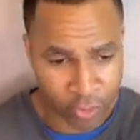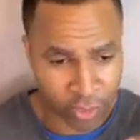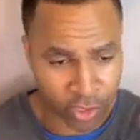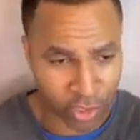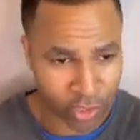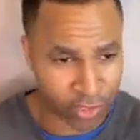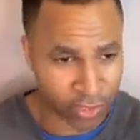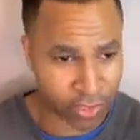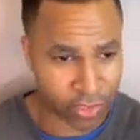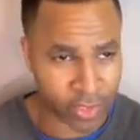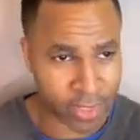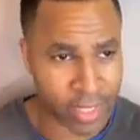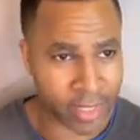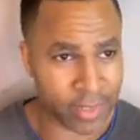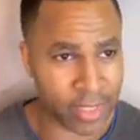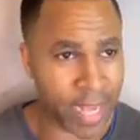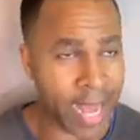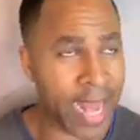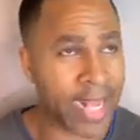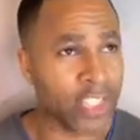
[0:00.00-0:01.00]
Jesus
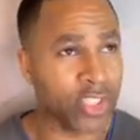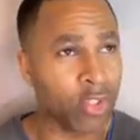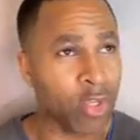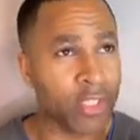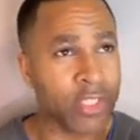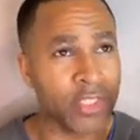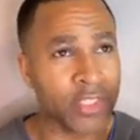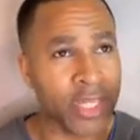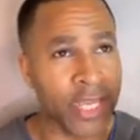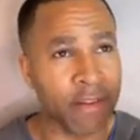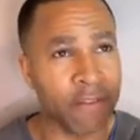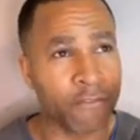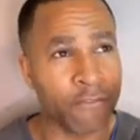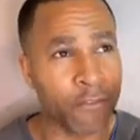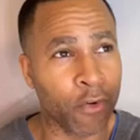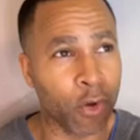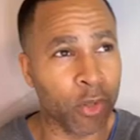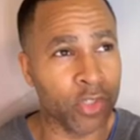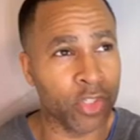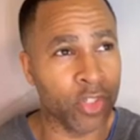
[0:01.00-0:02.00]
says, I saw Satan
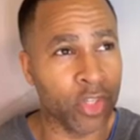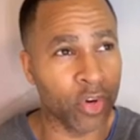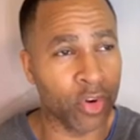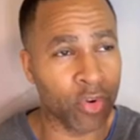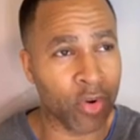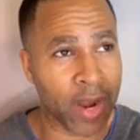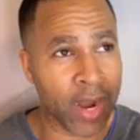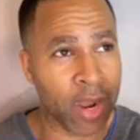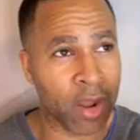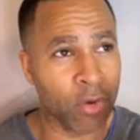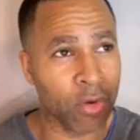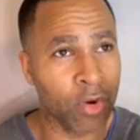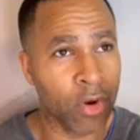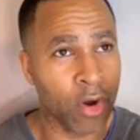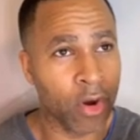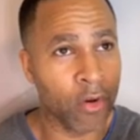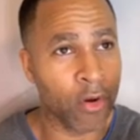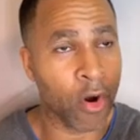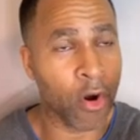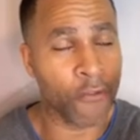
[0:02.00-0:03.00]
fall to the ground
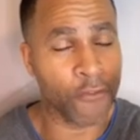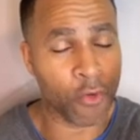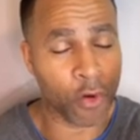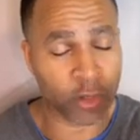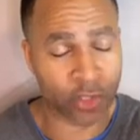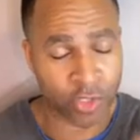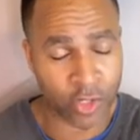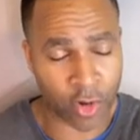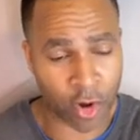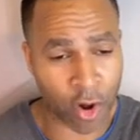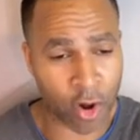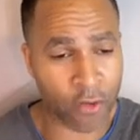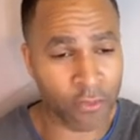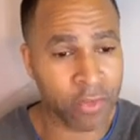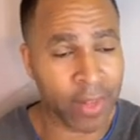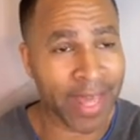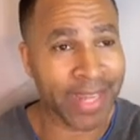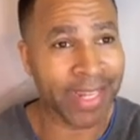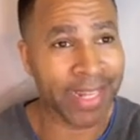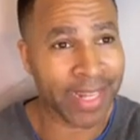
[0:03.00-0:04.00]
or fall to the earth
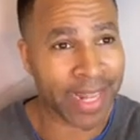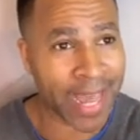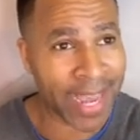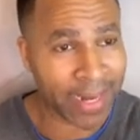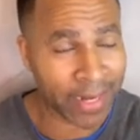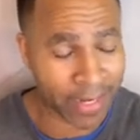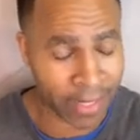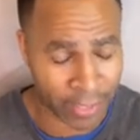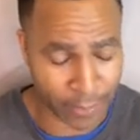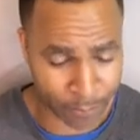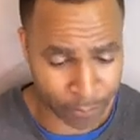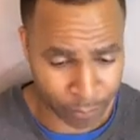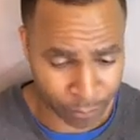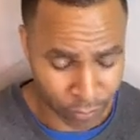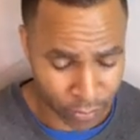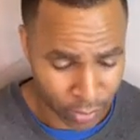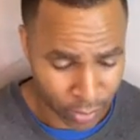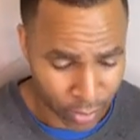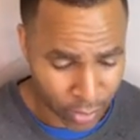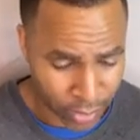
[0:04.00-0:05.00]
like lightning.
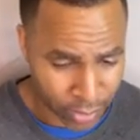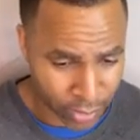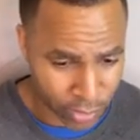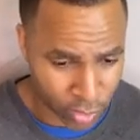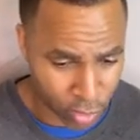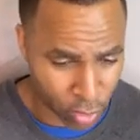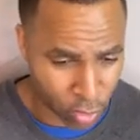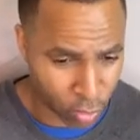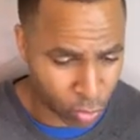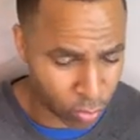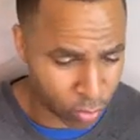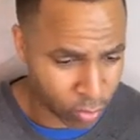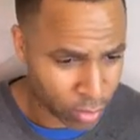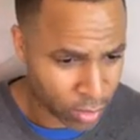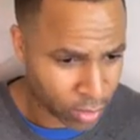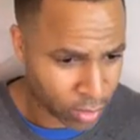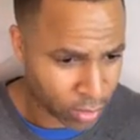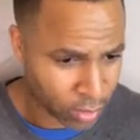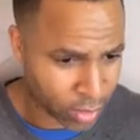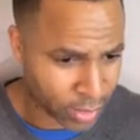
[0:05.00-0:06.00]
And so
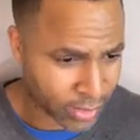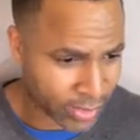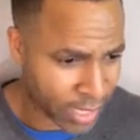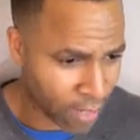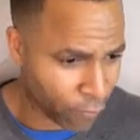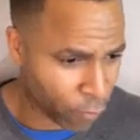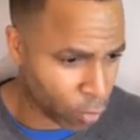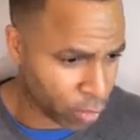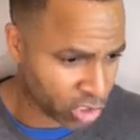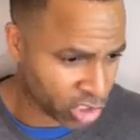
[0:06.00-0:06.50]
the devil is